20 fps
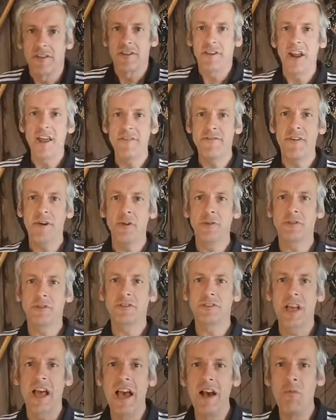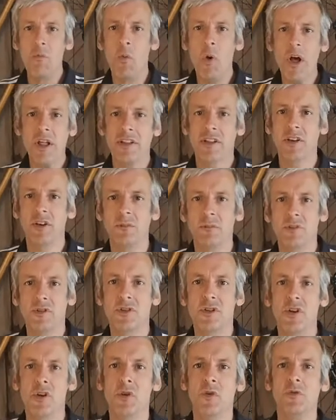G'day folks and welcome
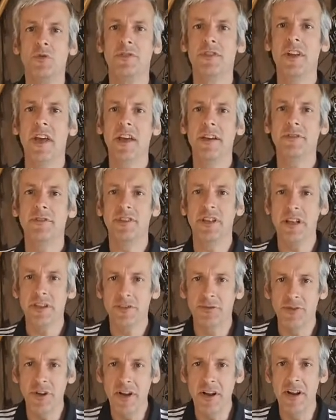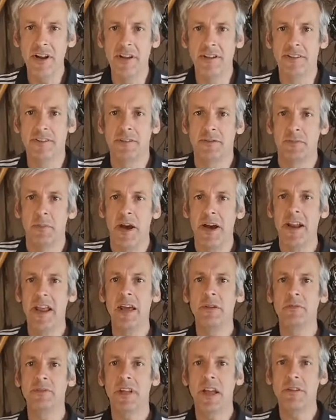to Dave Shields Fitness. My
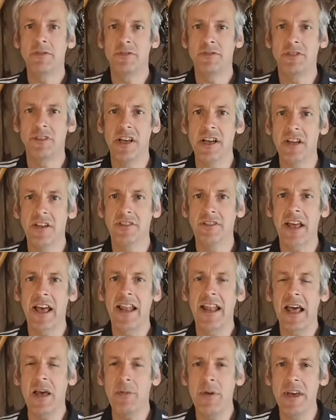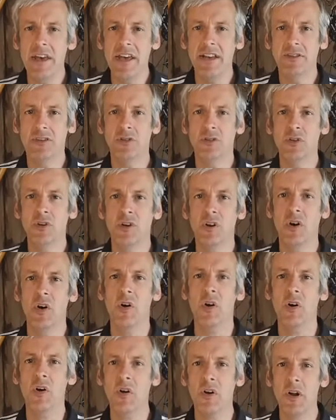name's Dave Shields and I'm here to talk
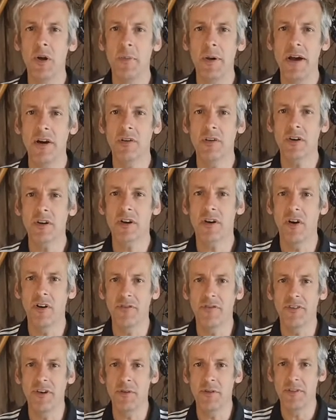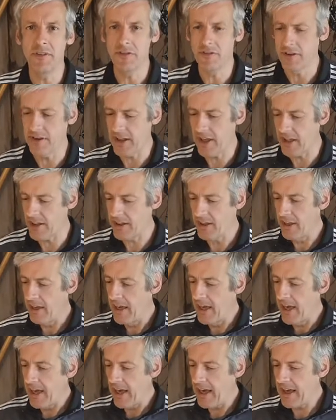all about coffee with you today.
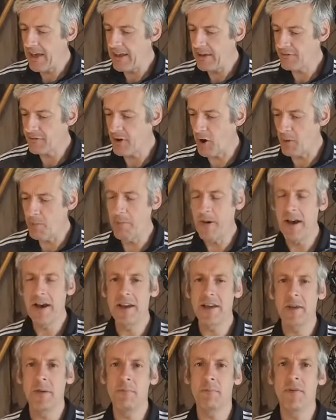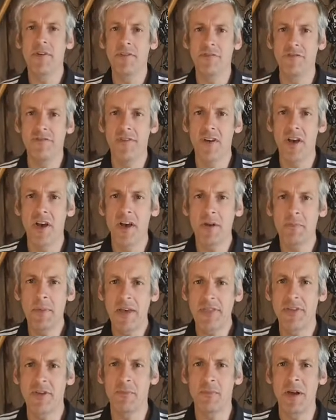I have got my preferred
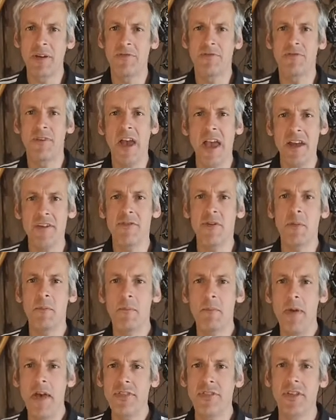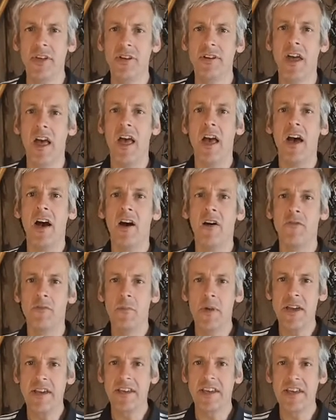method, my favourite method of
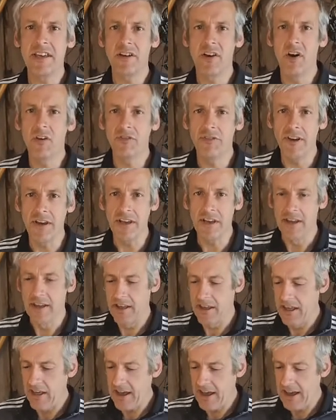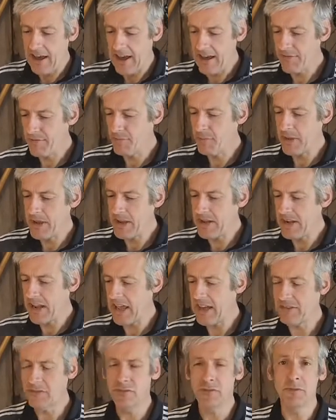making coffee. I have been
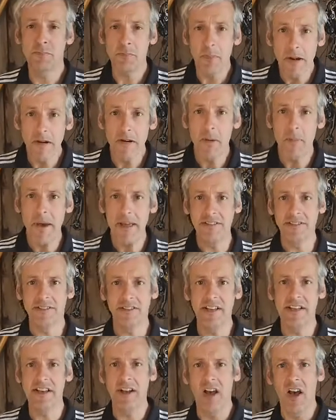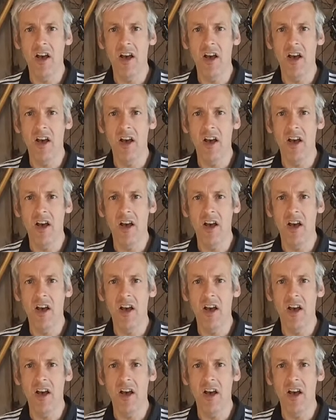experimenting